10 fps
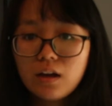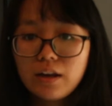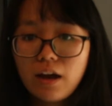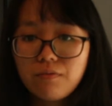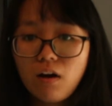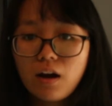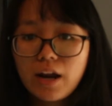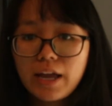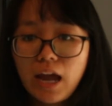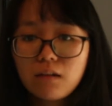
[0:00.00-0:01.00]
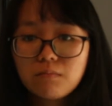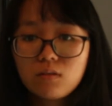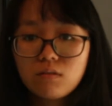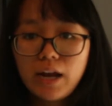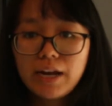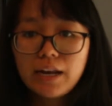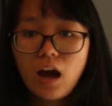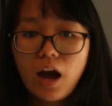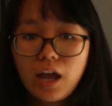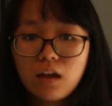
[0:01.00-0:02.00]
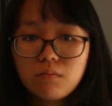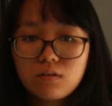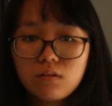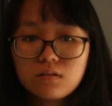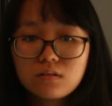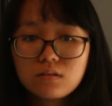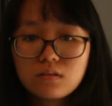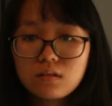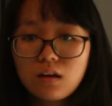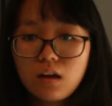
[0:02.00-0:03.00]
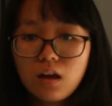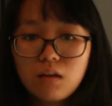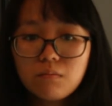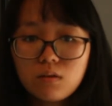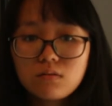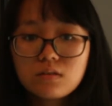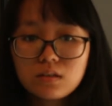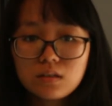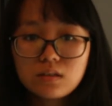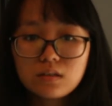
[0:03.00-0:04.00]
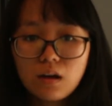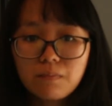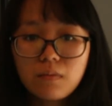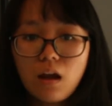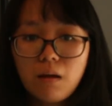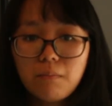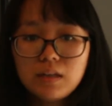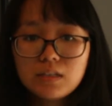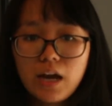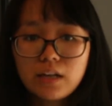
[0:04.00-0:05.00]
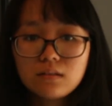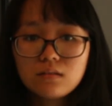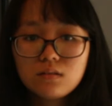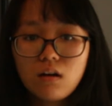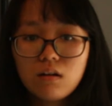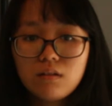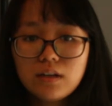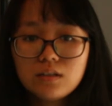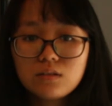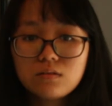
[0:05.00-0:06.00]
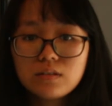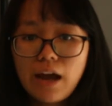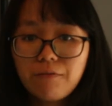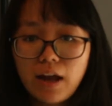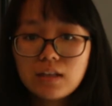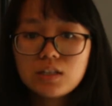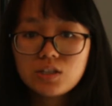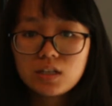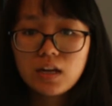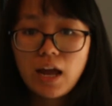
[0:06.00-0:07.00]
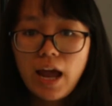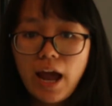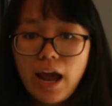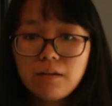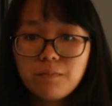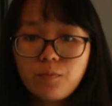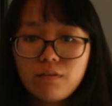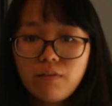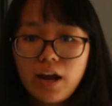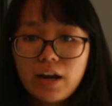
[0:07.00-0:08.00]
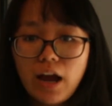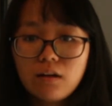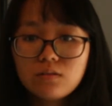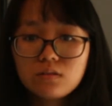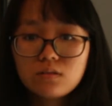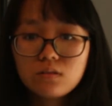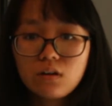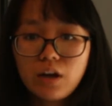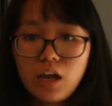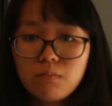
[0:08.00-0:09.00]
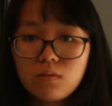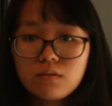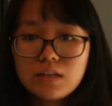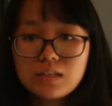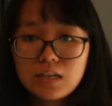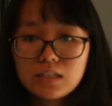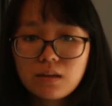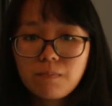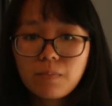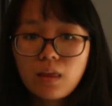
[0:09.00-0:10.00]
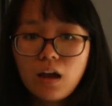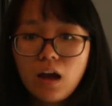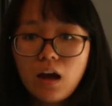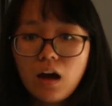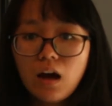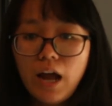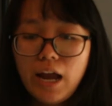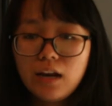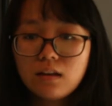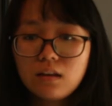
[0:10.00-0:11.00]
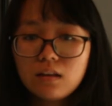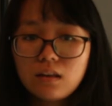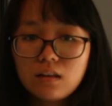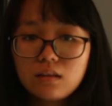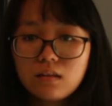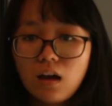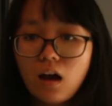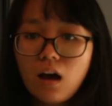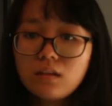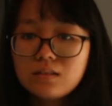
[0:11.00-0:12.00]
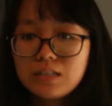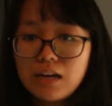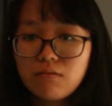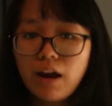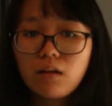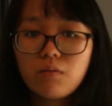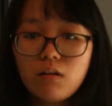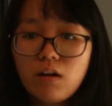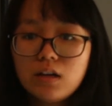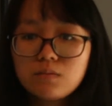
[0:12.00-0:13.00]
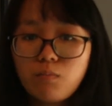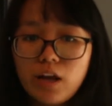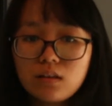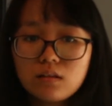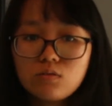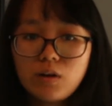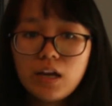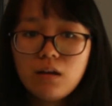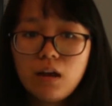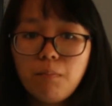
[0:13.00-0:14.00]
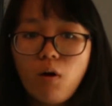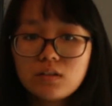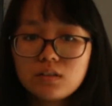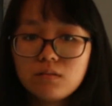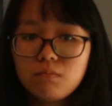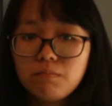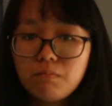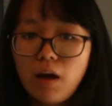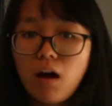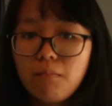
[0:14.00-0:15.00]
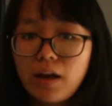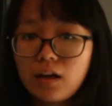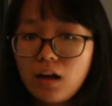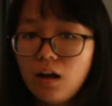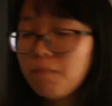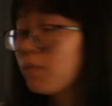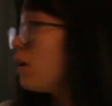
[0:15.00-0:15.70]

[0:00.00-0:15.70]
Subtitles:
Therefore, they can modulate the immune system, maintain tolerance to self-antigen, and prevent autoimmune disease. And the Treg will express three important biomarkers: